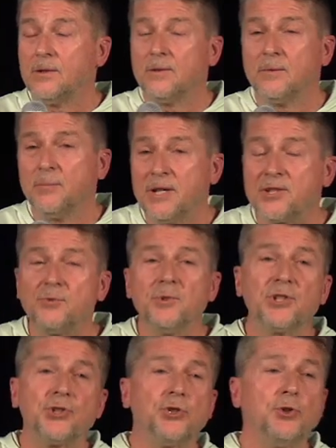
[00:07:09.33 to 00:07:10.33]
Pastor
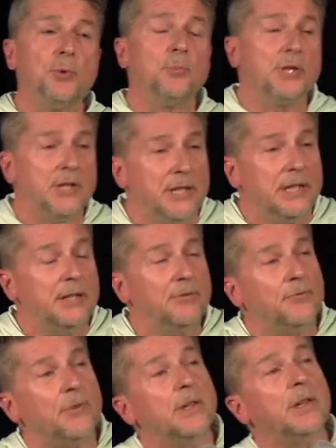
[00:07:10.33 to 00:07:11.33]
Rich, do you believe
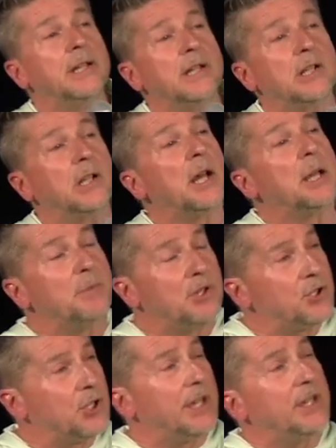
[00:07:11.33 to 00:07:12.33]
in climate
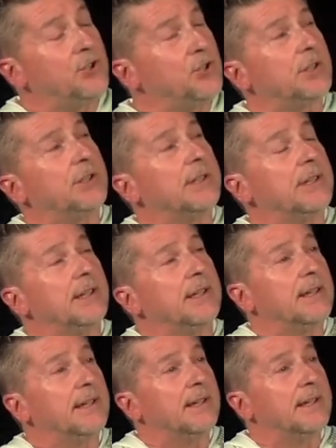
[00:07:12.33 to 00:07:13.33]
change?
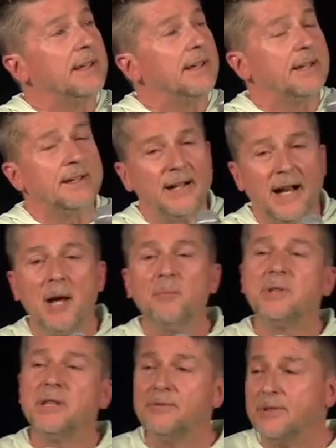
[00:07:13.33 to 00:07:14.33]
I
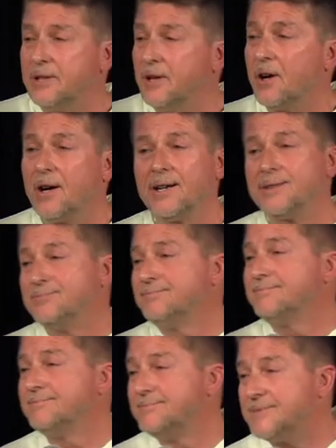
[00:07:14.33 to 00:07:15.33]
believe in God.
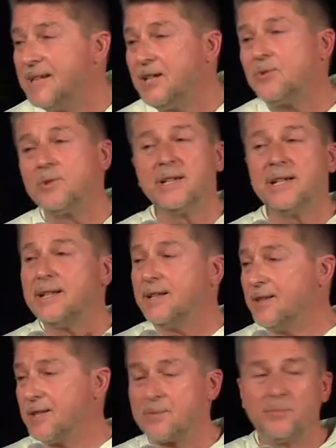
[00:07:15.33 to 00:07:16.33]
He created
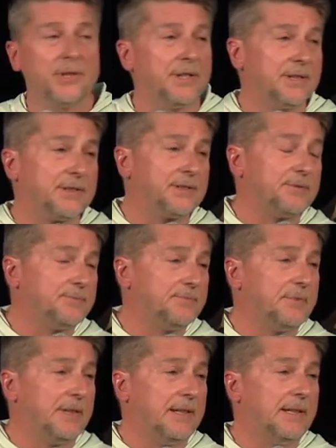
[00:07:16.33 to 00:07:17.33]
this place.
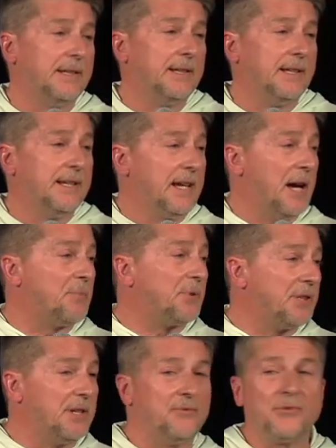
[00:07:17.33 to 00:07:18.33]
I
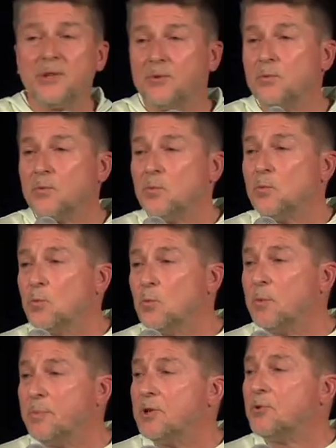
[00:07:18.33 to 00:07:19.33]
believe that we'll
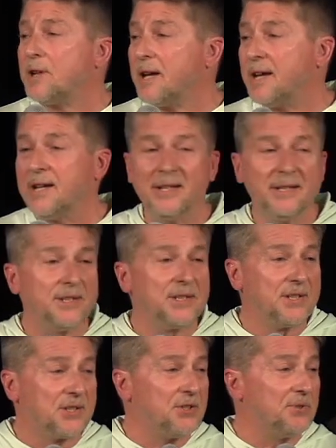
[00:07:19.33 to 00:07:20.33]
be okay
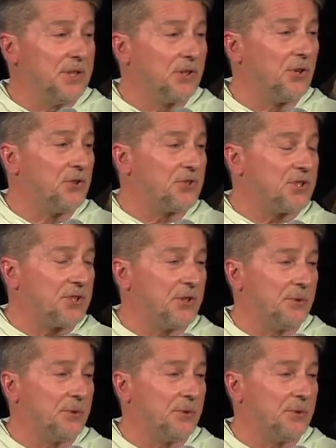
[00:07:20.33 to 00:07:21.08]
till he calls us home.